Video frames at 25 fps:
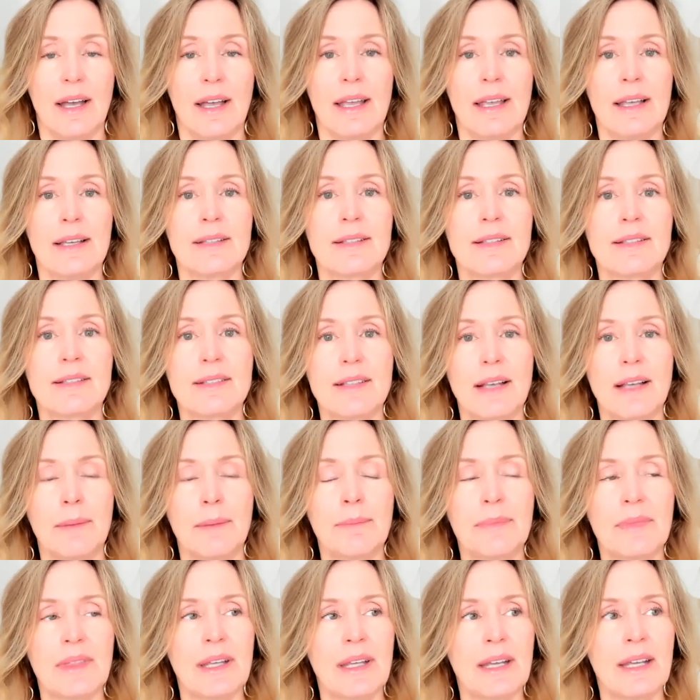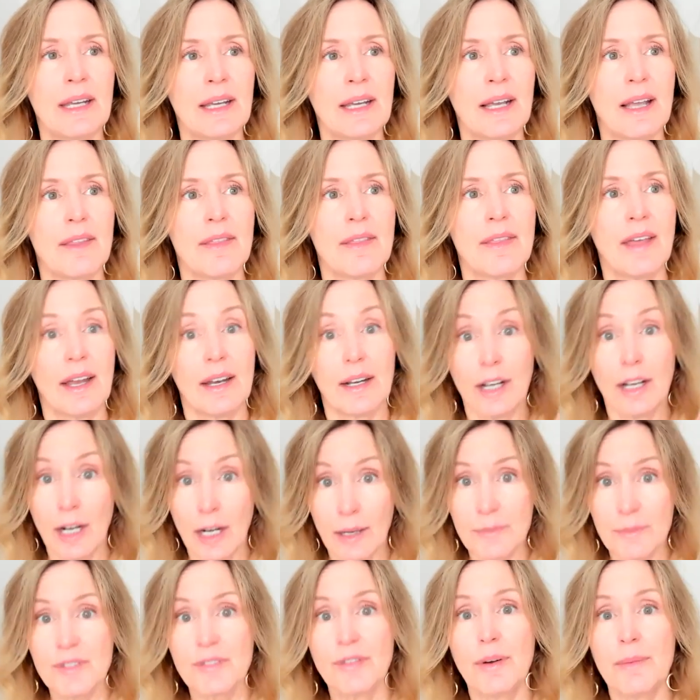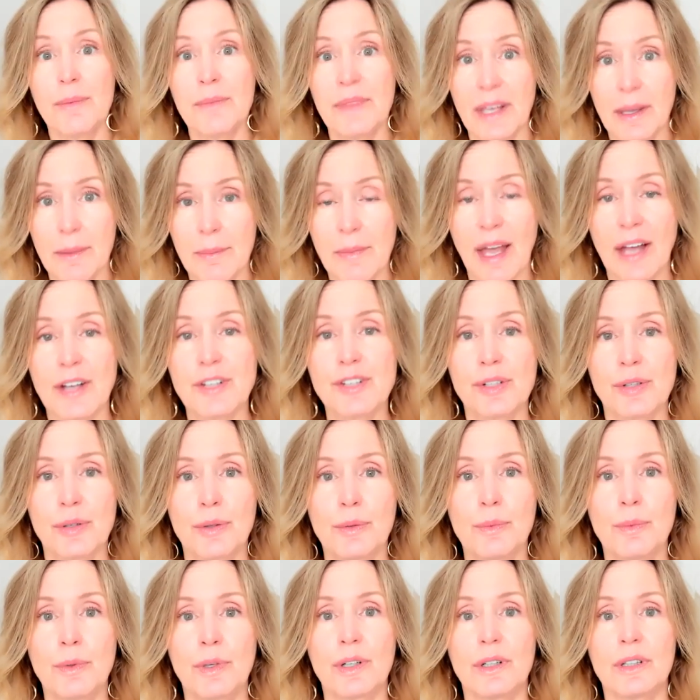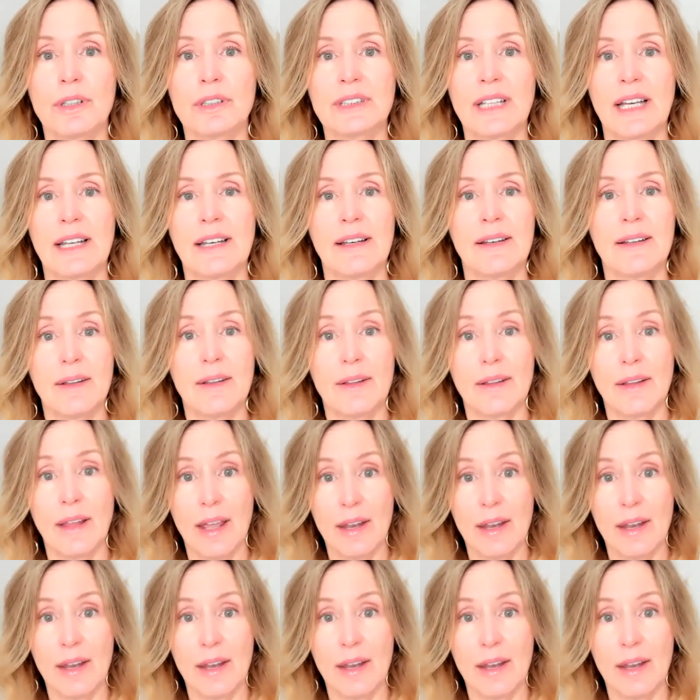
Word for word: is something that comes from the imaginal world and,